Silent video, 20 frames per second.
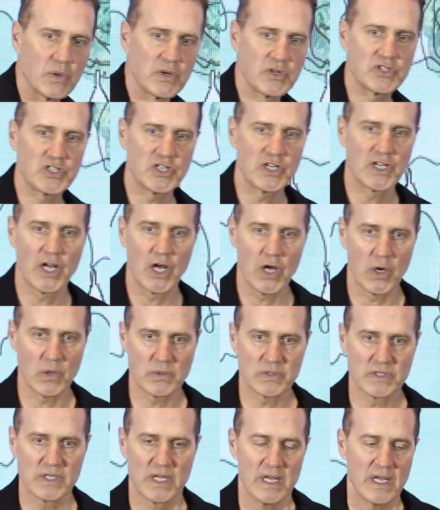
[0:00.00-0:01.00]
her as she
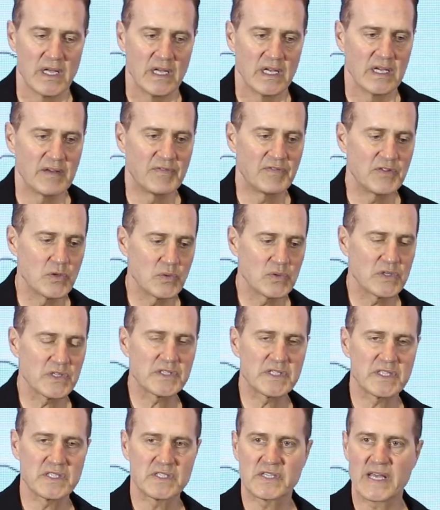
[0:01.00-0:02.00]
goes. If you
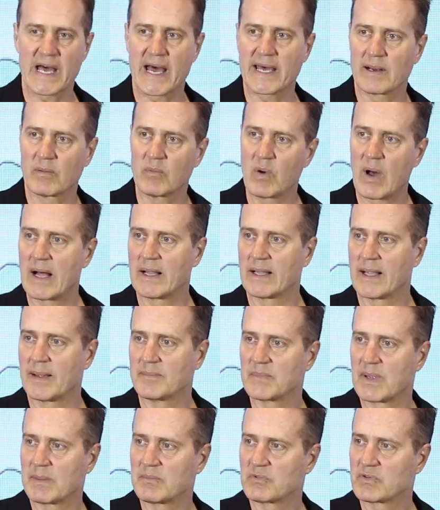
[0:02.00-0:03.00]
just decide, oh, well,
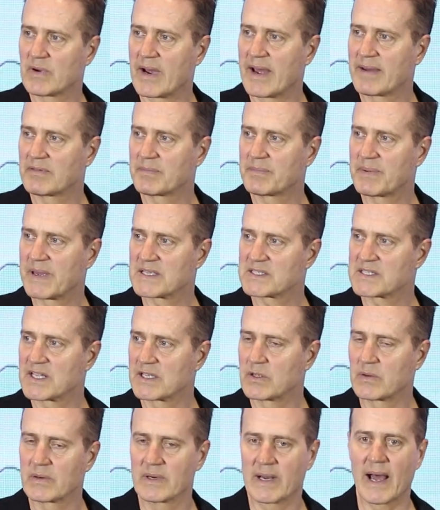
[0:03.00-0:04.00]
I'm, I'm driving past that
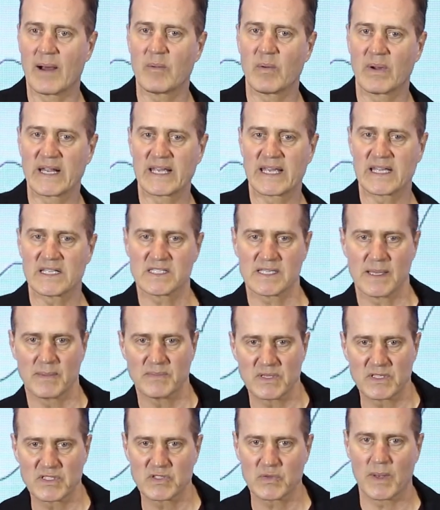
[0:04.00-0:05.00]
unit, I want to get
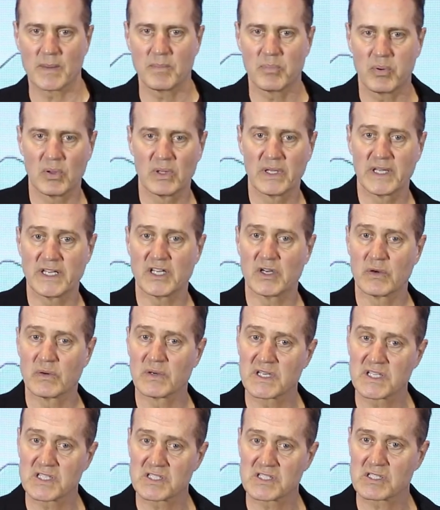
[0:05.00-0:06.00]
something, so I pull in, you're
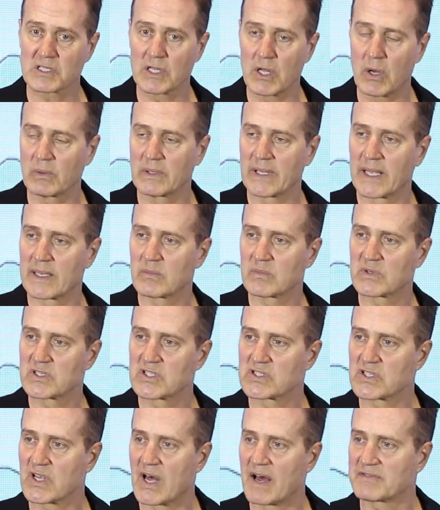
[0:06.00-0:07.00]
in the slow lane, which
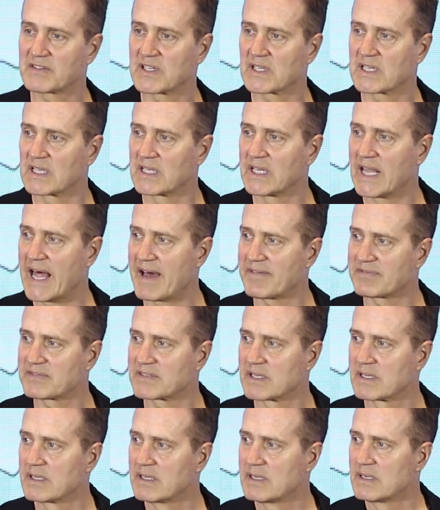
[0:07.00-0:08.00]
is off to the left.
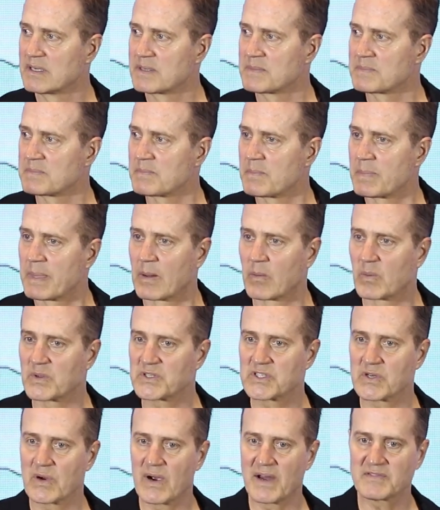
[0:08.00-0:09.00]
And
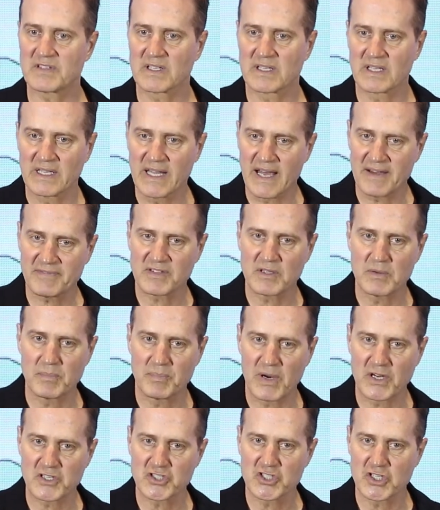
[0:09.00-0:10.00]
once you're off to the left, you
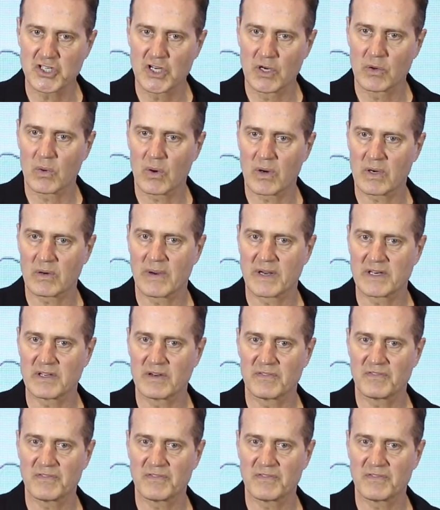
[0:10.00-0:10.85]
punch in your order on your